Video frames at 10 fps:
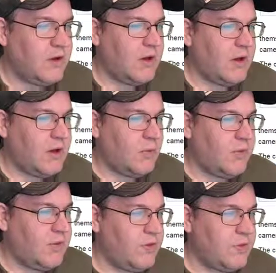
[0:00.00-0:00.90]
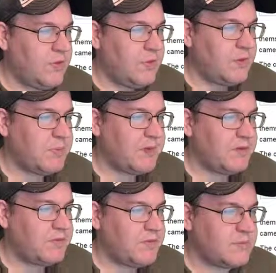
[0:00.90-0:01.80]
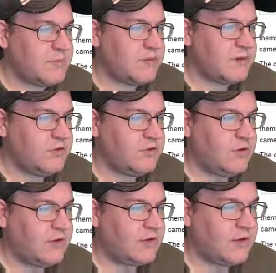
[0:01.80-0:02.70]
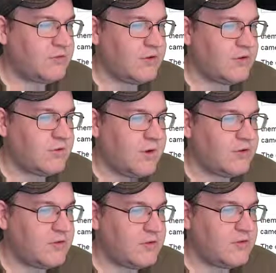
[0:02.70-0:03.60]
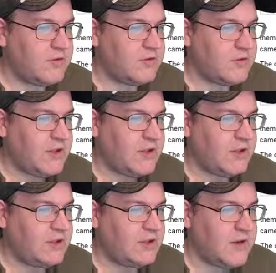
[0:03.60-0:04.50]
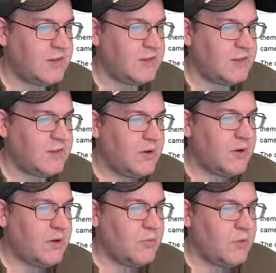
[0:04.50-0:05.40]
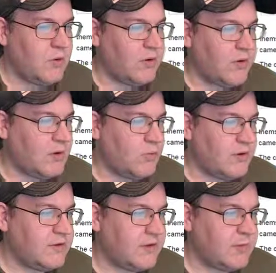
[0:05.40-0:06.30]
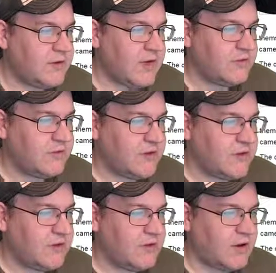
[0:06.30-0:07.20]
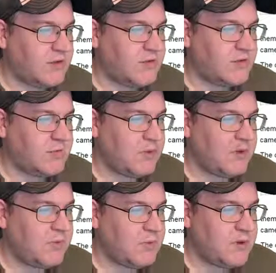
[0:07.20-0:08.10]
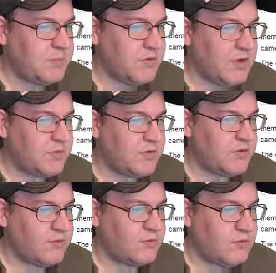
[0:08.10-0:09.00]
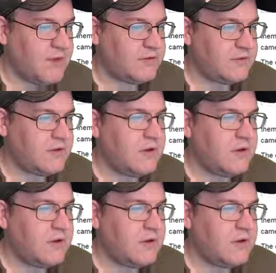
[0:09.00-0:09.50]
when the manipulator is visible. You can choose a single transformation or shift click to enable more than one simultaneously. You can toggle the visibility of the manipulator with control space